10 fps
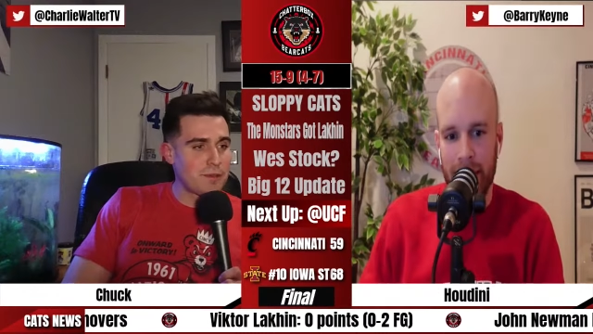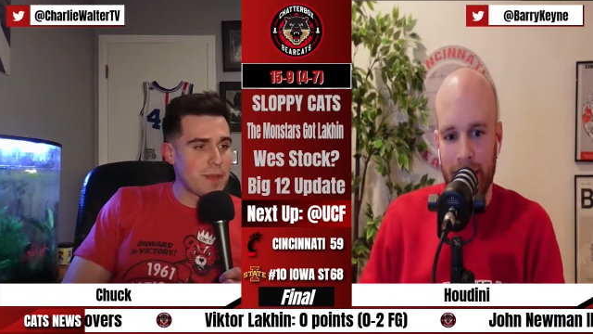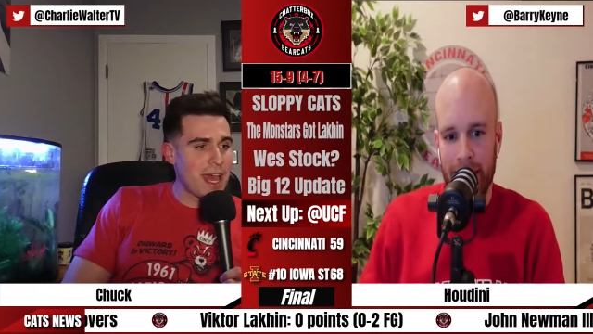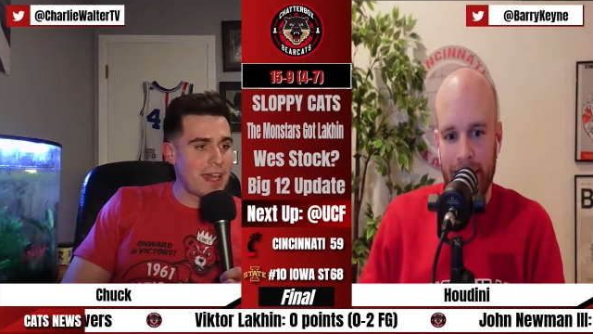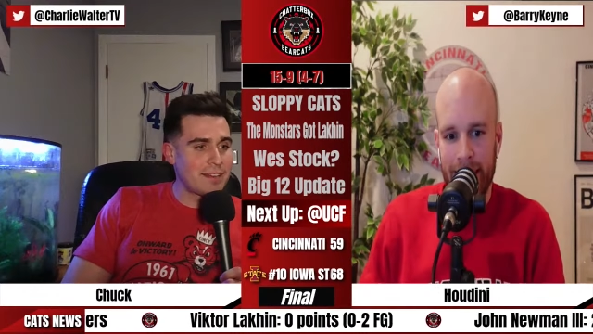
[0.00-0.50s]
Speaker 1: from
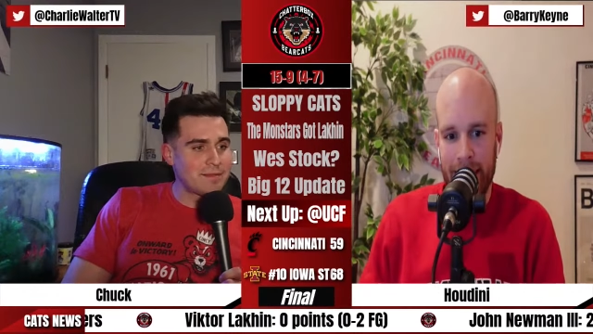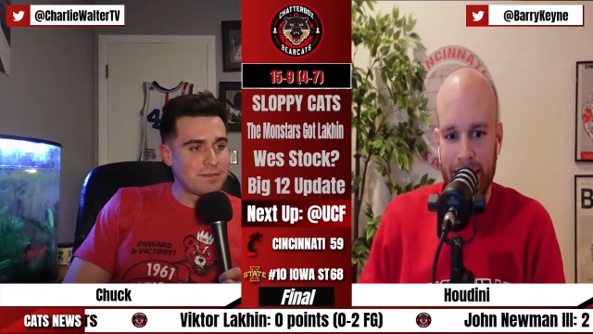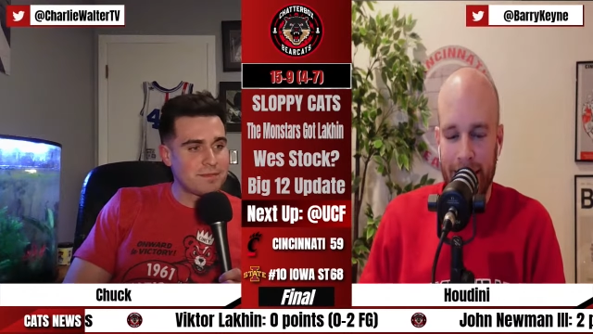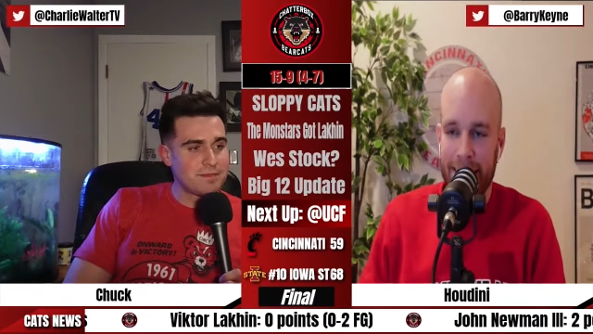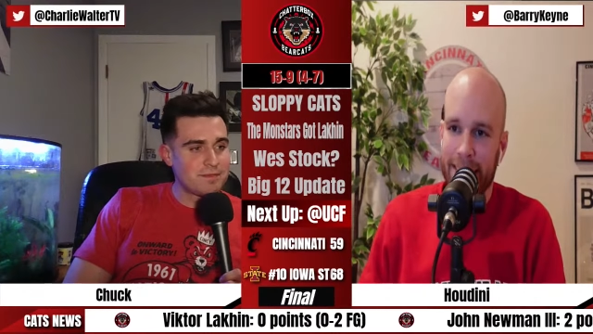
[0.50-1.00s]
that,
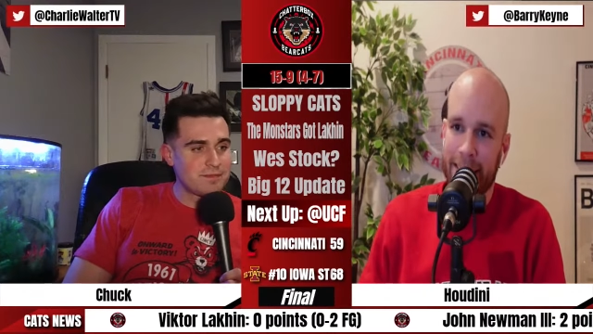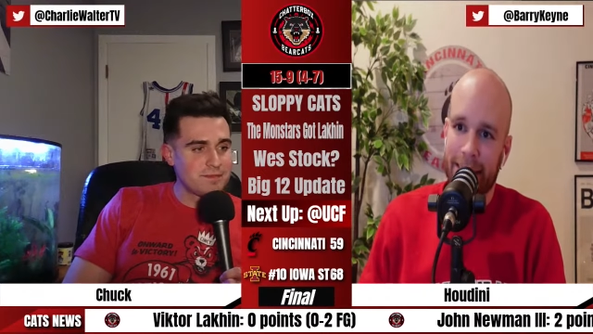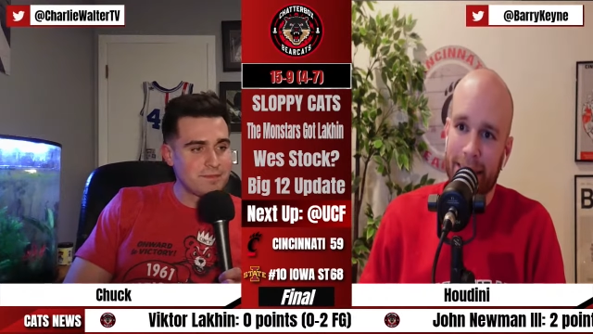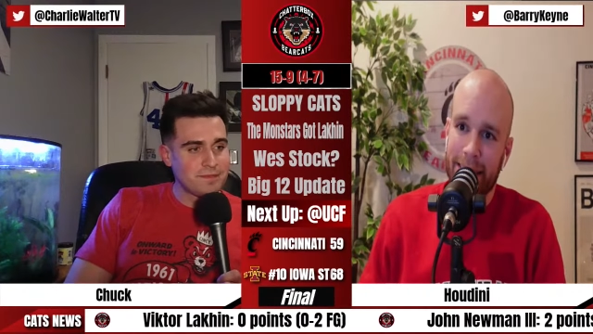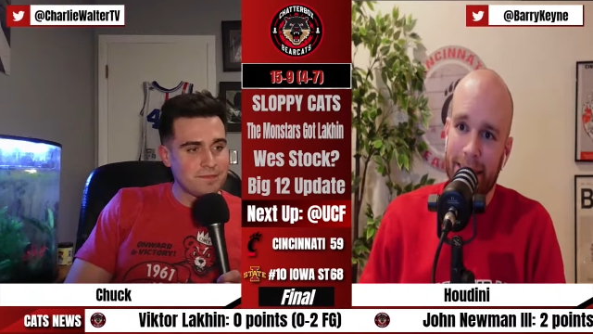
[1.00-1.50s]

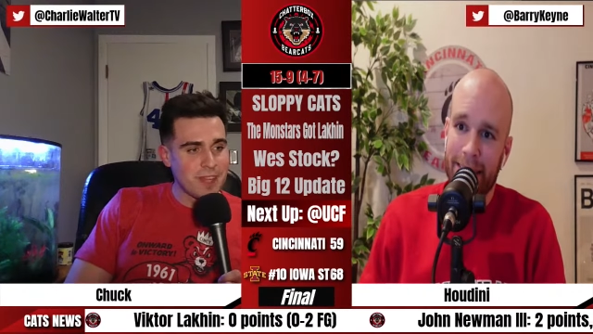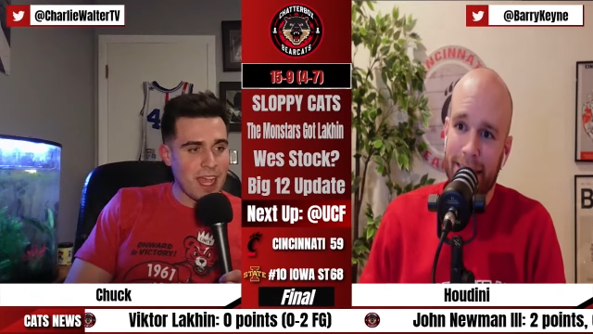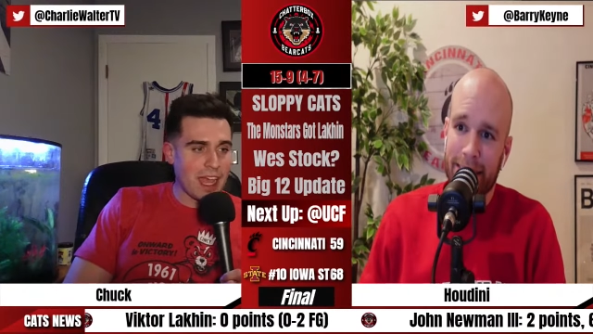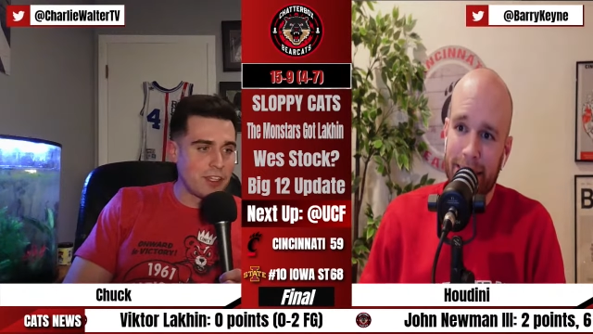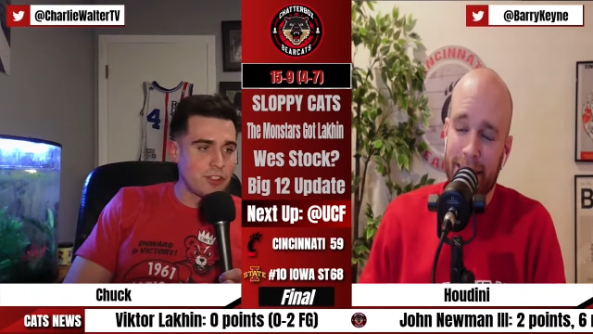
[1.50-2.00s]

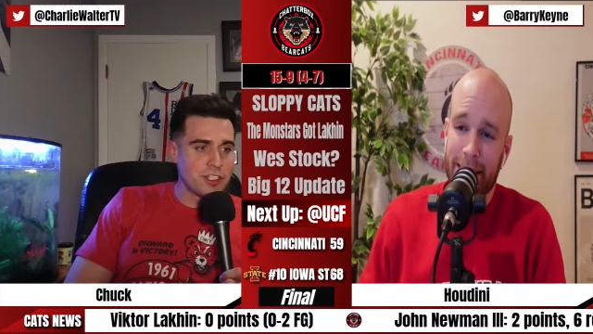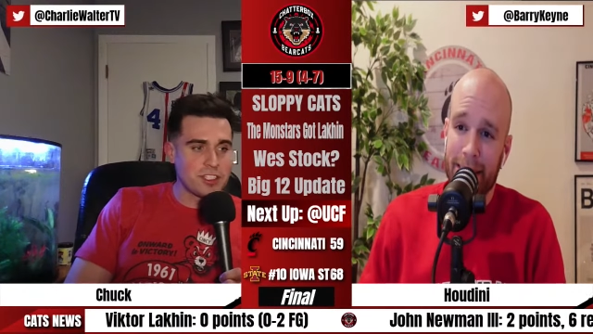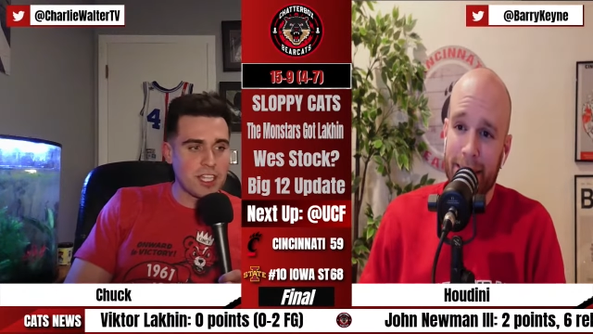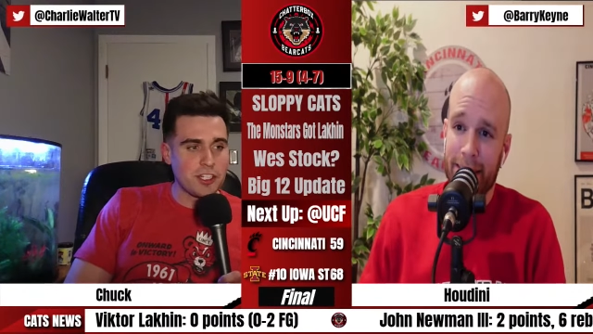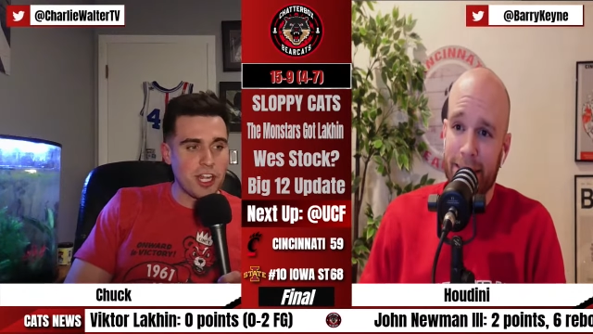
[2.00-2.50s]
I usually
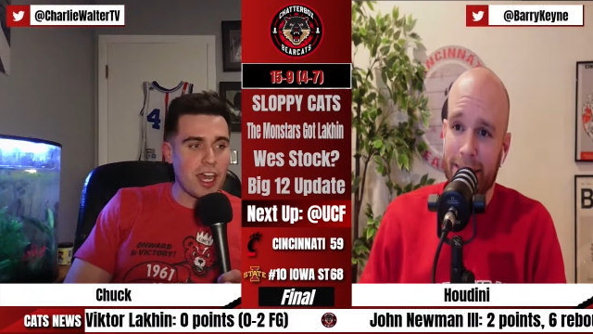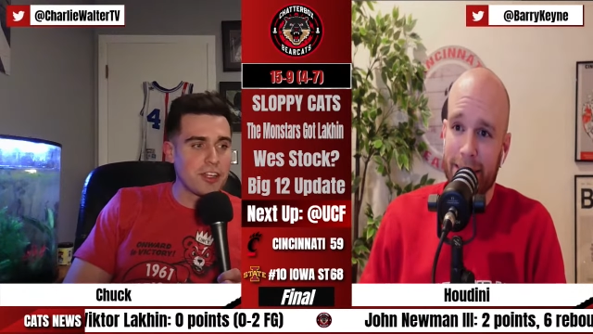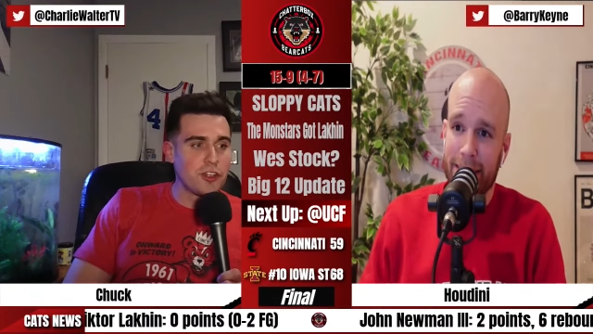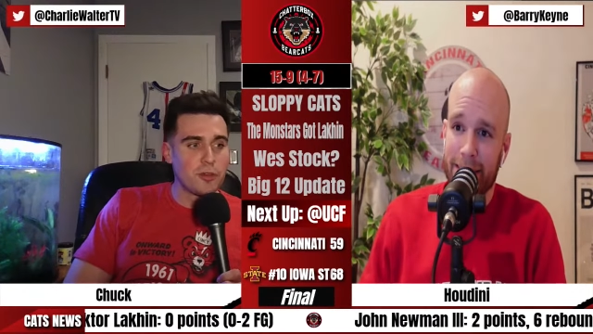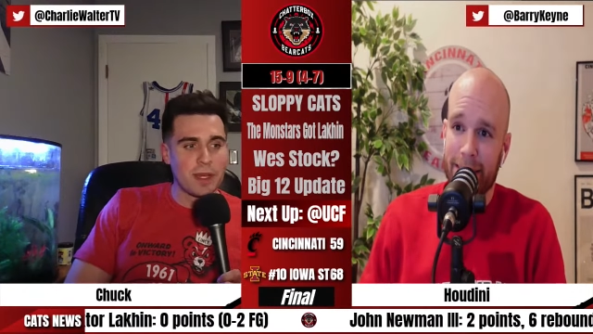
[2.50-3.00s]
say John
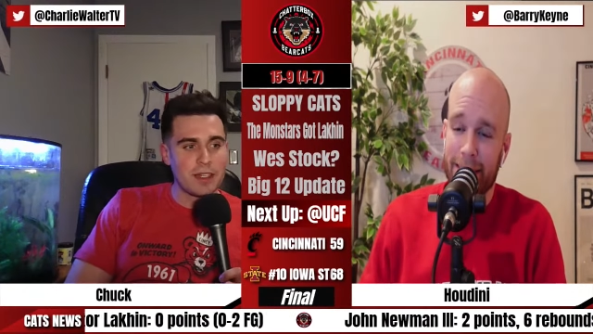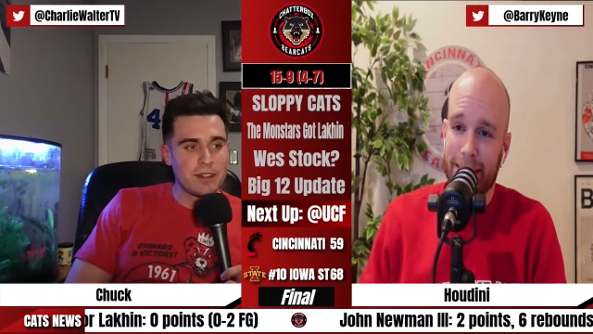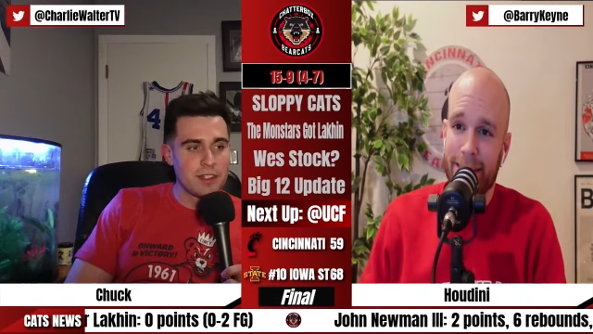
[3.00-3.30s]
Newman.